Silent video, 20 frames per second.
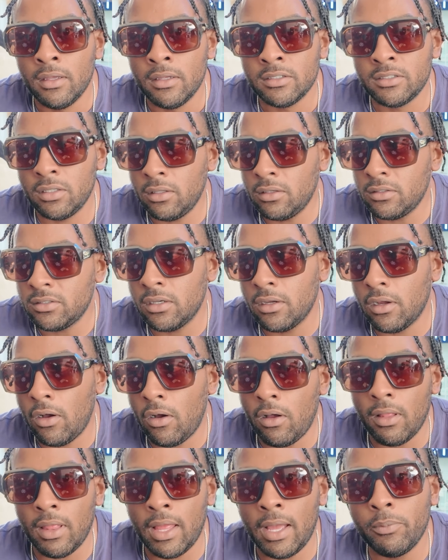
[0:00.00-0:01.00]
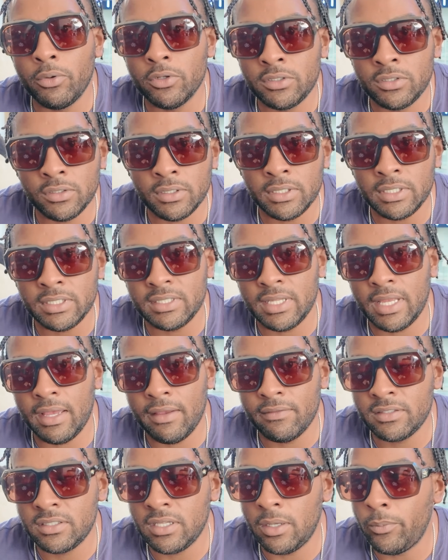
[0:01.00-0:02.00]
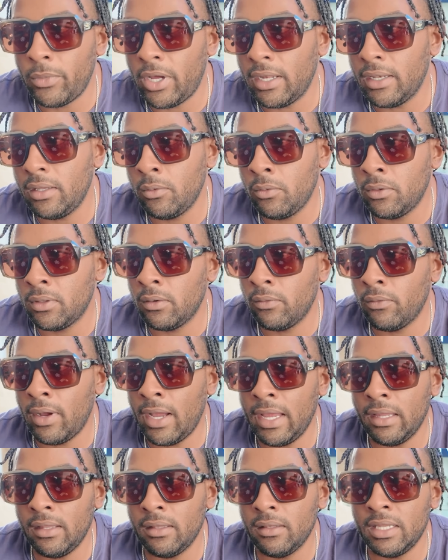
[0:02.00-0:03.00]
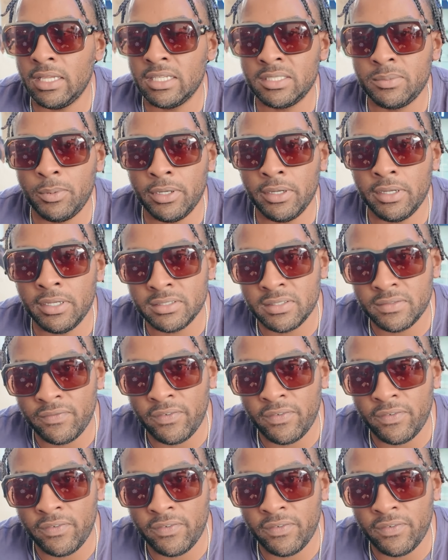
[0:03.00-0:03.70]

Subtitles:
So those are all opportunities that if somebody with the right experience,